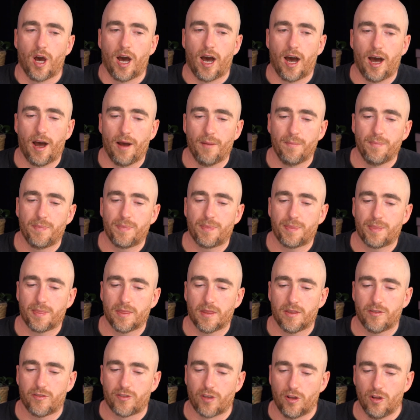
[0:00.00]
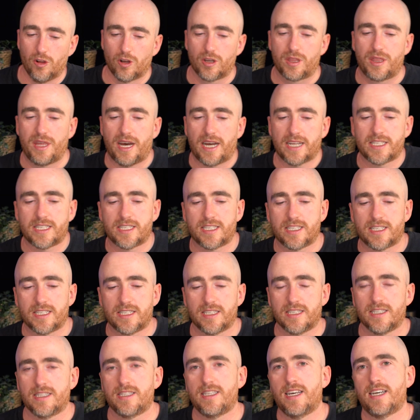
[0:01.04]
So look,
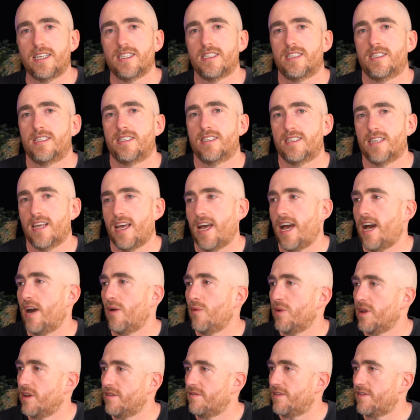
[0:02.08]
that's how we